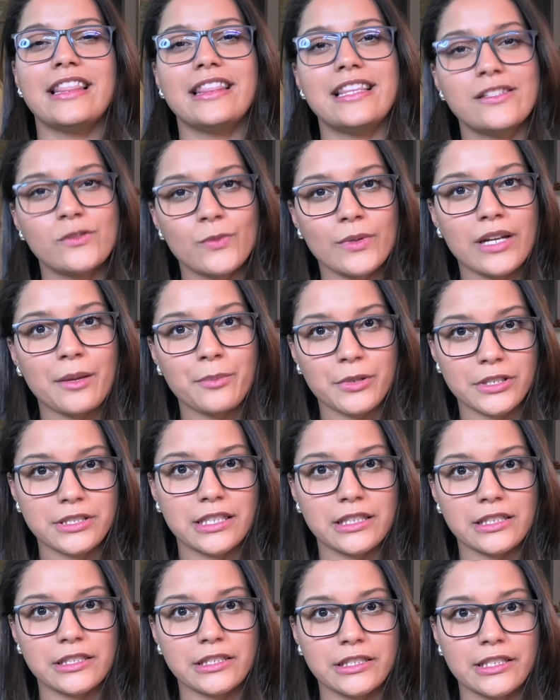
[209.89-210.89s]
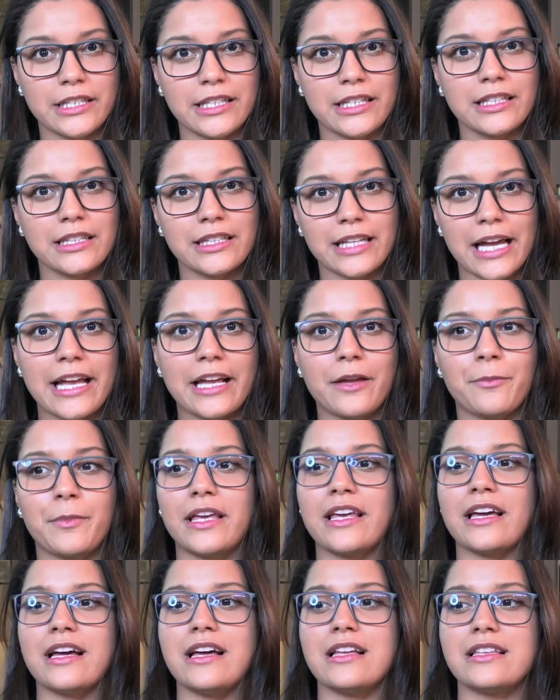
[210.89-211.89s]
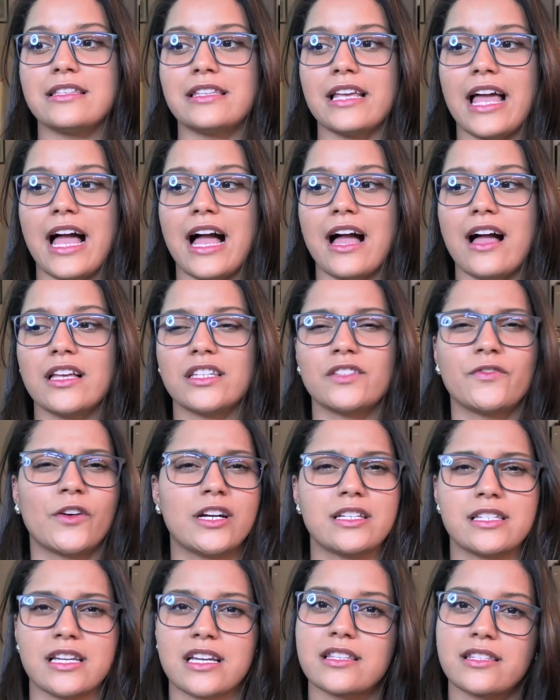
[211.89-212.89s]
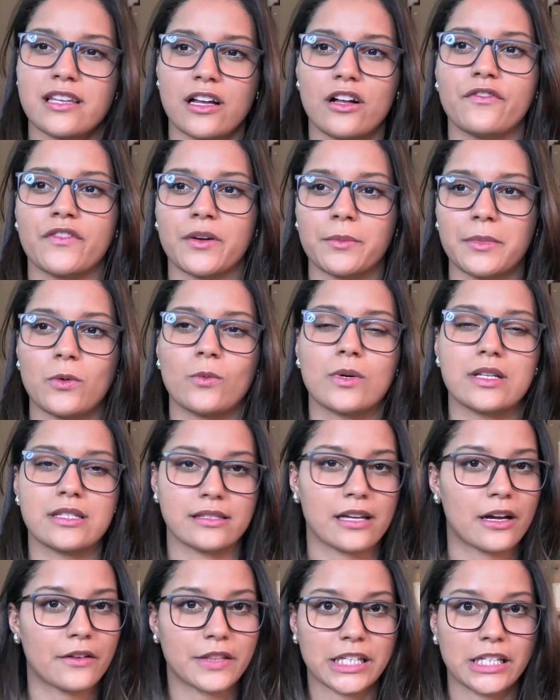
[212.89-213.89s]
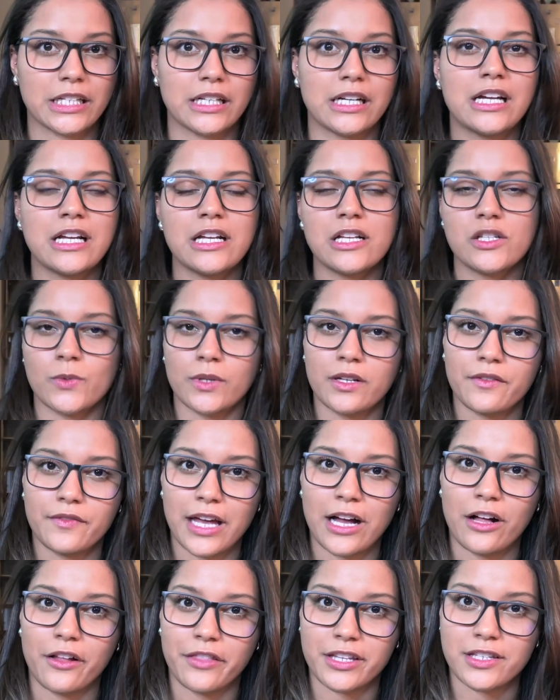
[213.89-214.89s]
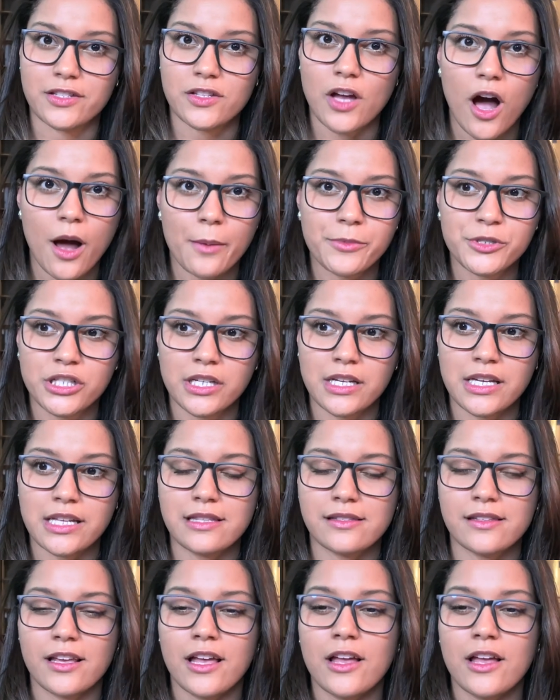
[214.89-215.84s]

This one I particularly like because, as far as I could tell from the ones out there, it's one of the healthiest options.